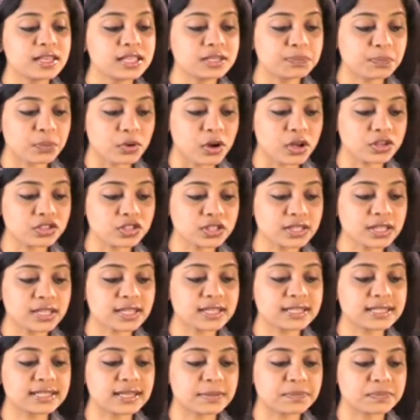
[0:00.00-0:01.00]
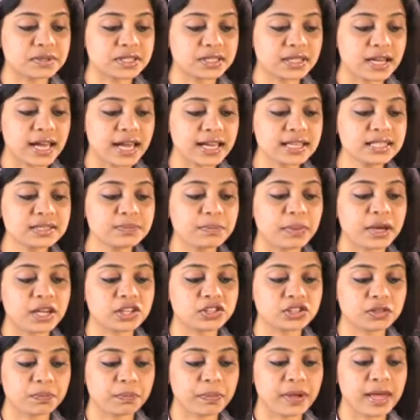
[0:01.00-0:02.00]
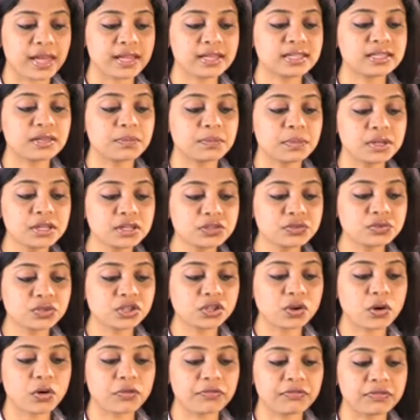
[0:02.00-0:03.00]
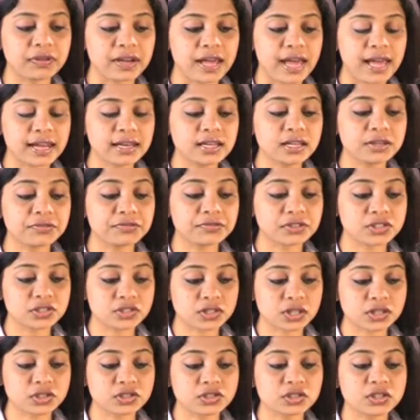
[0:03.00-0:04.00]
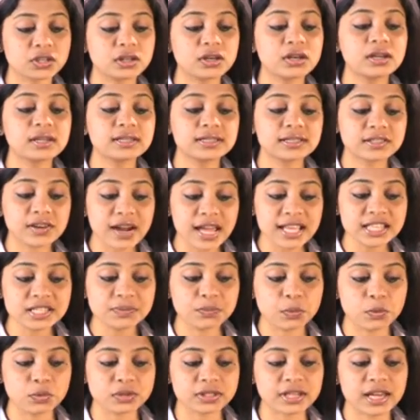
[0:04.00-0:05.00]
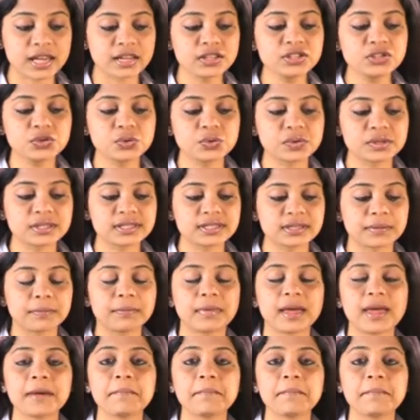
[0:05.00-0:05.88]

This project is subsidized by Japan's Ministry of Land, Infrastructure, Transport and Tourism,